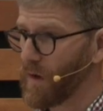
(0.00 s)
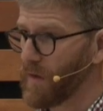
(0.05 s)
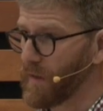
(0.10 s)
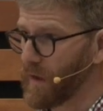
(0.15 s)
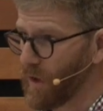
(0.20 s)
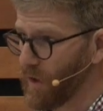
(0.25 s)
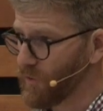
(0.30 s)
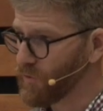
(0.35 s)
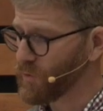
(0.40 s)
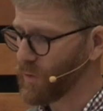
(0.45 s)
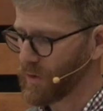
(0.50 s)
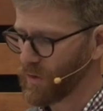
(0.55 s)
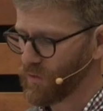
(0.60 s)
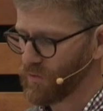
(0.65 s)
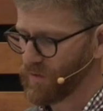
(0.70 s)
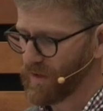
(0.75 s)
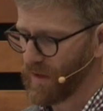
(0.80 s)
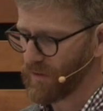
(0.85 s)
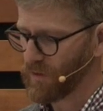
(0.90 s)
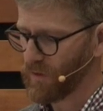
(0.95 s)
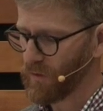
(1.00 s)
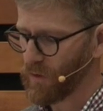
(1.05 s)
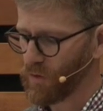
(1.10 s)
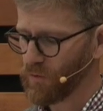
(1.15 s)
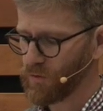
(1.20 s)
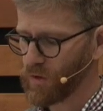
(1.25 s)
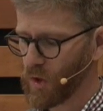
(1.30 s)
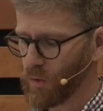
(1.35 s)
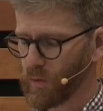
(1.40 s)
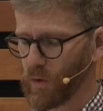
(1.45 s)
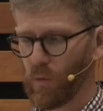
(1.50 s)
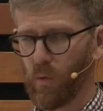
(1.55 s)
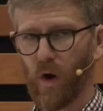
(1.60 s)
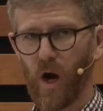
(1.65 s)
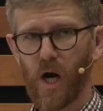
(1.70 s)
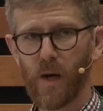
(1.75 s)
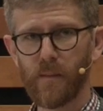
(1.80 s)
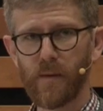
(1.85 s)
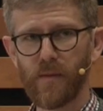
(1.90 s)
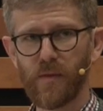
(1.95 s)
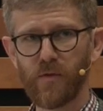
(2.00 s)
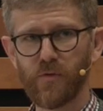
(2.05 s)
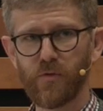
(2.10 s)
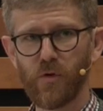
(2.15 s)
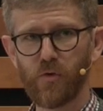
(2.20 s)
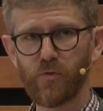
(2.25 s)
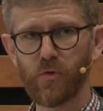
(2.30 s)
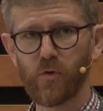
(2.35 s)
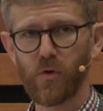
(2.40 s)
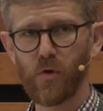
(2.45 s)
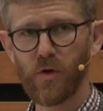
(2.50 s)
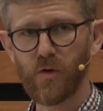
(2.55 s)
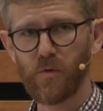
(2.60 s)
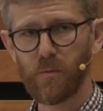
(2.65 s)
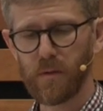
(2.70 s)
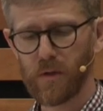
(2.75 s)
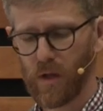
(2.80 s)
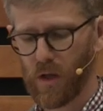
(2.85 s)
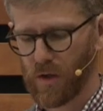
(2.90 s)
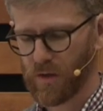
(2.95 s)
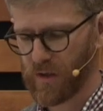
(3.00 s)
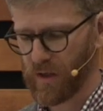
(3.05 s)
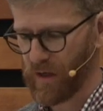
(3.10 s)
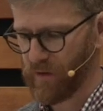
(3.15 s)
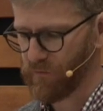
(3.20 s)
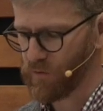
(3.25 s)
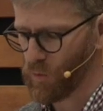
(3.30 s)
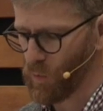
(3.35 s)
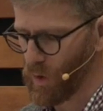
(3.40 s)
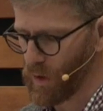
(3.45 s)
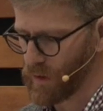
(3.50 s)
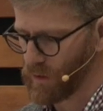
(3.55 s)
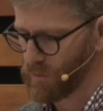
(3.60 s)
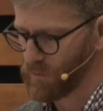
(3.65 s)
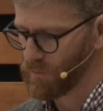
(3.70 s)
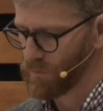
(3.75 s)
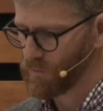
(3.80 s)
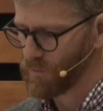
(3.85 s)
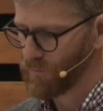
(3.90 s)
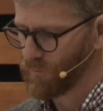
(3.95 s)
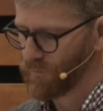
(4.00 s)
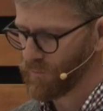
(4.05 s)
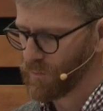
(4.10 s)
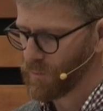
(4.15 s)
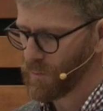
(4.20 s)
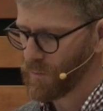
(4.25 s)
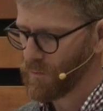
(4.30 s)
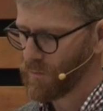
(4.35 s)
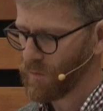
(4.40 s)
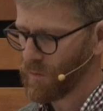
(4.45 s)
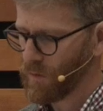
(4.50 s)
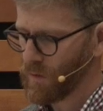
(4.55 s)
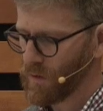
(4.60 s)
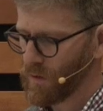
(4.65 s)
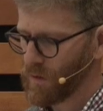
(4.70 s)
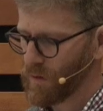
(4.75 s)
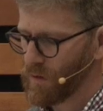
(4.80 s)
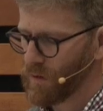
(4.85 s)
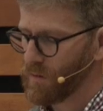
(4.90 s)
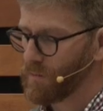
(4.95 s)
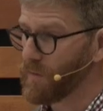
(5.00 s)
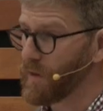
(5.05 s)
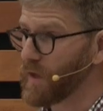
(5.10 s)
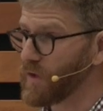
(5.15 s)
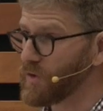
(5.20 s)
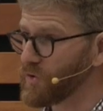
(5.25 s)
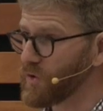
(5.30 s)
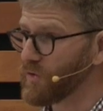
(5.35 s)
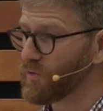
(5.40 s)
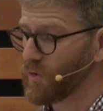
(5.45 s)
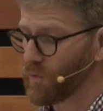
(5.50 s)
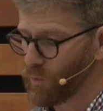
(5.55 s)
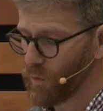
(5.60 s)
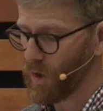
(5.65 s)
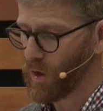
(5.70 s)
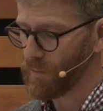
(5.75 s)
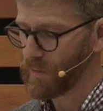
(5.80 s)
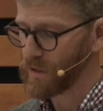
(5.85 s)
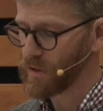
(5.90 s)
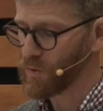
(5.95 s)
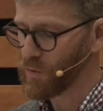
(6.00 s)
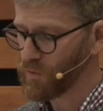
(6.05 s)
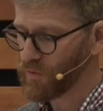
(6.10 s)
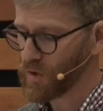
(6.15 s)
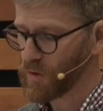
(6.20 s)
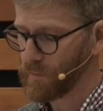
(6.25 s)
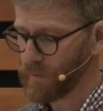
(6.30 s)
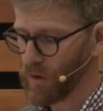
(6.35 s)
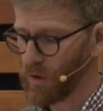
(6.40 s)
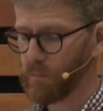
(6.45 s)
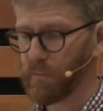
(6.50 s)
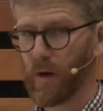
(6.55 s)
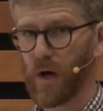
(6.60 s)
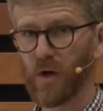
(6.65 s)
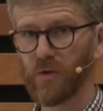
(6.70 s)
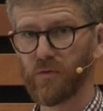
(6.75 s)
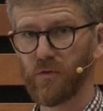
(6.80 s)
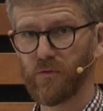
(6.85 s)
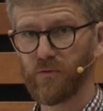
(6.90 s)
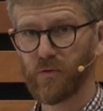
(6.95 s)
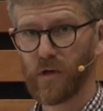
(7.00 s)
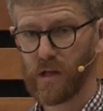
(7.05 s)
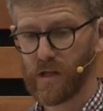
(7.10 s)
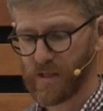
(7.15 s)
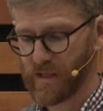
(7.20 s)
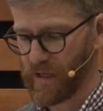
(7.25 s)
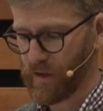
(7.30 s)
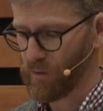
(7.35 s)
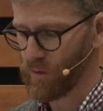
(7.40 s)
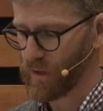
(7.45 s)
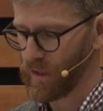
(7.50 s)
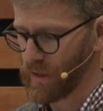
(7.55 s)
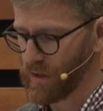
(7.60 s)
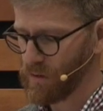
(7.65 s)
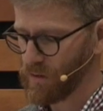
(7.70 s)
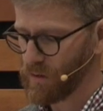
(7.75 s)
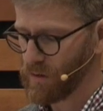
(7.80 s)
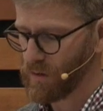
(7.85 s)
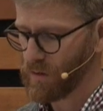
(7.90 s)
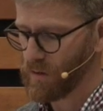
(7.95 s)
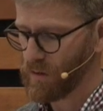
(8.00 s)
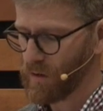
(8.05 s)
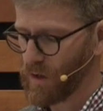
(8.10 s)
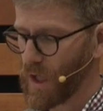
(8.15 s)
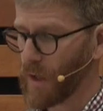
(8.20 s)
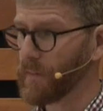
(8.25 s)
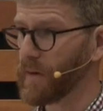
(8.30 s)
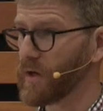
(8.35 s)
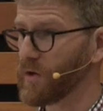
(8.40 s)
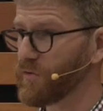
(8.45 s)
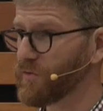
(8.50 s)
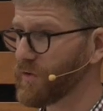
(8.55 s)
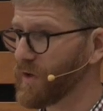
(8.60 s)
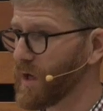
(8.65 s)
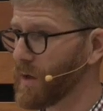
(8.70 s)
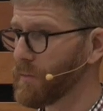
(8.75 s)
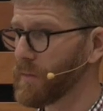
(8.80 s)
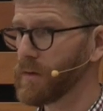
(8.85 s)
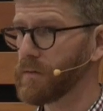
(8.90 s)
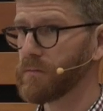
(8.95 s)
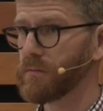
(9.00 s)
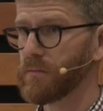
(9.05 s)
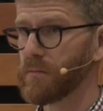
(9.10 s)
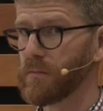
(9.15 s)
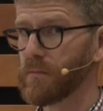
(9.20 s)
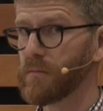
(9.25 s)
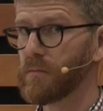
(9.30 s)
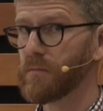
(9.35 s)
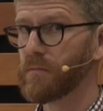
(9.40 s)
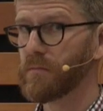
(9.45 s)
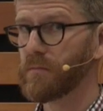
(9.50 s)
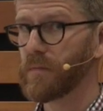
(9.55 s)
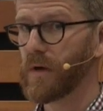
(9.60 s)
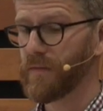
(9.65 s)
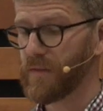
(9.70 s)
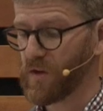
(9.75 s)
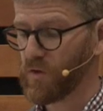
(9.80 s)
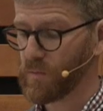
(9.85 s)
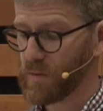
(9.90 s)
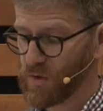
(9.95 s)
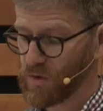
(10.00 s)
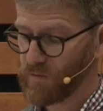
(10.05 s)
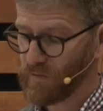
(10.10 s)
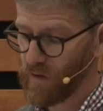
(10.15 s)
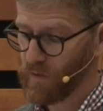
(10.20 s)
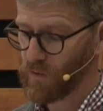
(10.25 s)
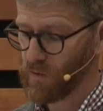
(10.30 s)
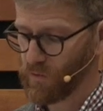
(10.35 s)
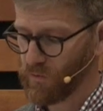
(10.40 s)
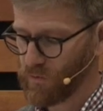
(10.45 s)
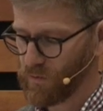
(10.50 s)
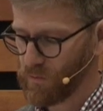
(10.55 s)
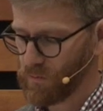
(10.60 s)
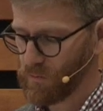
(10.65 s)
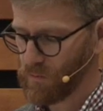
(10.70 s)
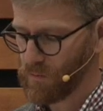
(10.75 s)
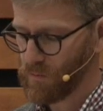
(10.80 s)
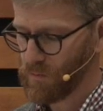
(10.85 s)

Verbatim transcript: and they also understand that there is no requirement that social goods belong to everyone. They can just as well be used to build bonds of solidarity among some at the expense of others.